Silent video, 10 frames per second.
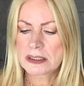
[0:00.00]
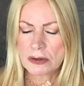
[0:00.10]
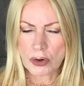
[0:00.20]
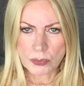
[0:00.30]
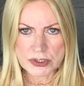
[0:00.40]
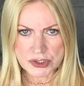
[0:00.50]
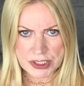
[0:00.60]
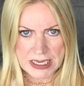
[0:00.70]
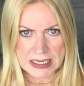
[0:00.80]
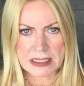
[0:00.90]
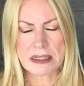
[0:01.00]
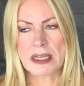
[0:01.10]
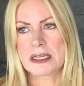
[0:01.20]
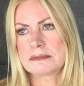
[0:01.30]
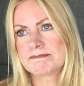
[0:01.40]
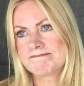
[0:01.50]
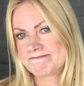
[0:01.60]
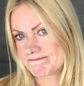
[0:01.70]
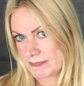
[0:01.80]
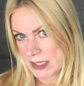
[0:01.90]
always checking that,
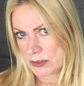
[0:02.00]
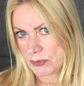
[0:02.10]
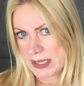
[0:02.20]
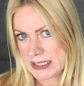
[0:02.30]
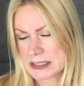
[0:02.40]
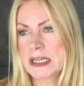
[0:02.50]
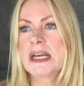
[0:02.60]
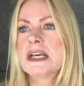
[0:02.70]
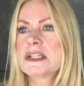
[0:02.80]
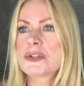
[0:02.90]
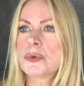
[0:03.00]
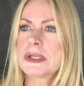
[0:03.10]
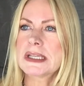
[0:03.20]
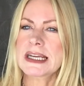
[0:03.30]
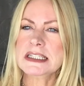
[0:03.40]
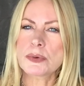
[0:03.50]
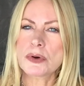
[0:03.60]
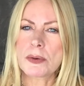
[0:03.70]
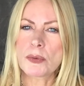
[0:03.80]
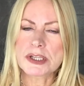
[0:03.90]
right? So next, what
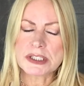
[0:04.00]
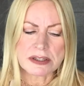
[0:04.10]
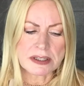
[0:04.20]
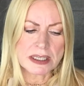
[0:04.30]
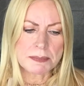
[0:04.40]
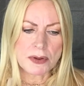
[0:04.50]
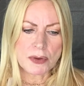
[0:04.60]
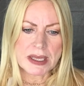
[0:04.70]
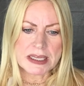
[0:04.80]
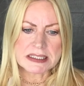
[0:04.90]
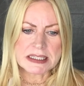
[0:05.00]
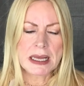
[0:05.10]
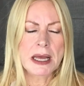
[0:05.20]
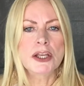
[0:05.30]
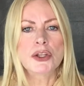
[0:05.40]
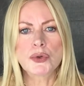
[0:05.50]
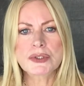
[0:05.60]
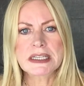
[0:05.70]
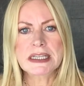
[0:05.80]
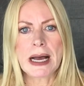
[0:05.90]
I want you to think about is
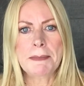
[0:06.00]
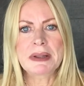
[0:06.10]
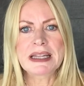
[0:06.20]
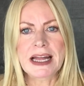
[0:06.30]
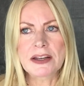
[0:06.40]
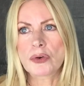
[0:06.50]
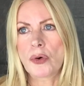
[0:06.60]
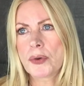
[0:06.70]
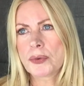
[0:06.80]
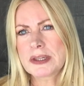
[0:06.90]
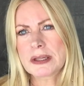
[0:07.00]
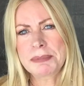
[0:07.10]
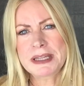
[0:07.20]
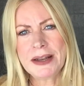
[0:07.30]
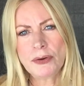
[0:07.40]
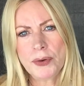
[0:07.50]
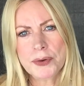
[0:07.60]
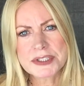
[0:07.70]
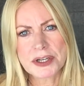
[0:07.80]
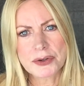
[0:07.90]
using a plant oil. Plant
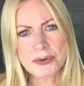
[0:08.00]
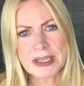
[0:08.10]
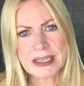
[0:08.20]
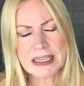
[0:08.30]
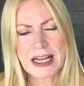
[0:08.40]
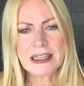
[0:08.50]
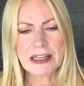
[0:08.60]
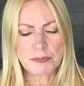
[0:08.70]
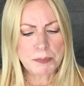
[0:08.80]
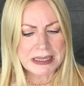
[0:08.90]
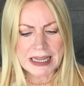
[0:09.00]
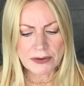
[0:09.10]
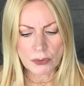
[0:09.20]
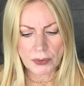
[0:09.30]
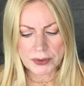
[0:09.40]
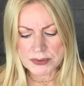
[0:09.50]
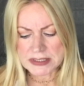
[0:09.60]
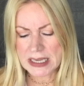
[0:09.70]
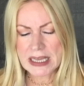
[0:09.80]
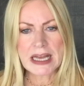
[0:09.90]
oils are great. I love plant oils,
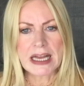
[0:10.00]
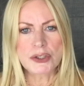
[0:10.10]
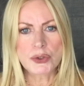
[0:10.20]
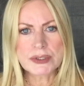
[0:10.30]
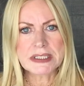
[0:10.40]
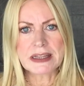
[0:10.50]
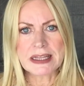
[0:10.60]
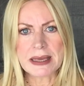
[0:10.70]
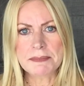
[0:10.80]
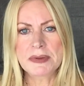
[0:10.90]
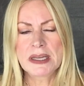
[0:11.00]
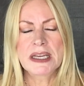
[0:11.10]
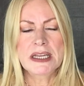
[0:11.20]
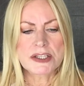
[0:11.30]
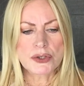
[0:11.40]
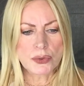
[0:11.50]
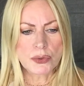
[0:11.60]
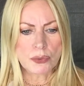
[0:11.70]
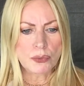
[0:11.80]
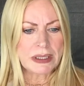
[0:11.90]
and using them to
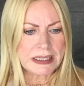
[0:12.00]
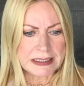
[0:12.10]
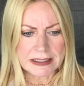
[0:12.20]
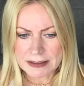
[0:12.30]
really